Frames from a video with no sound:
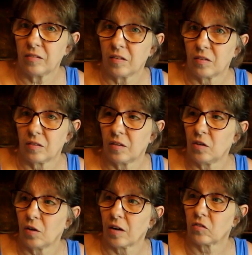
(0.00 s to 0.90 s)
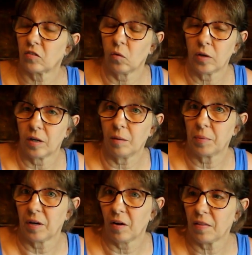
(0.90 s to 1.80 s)
and then you have to sew it up
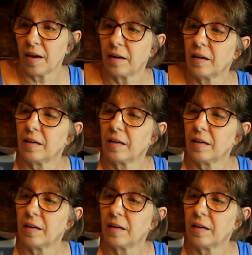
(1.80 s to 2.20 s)
and all that.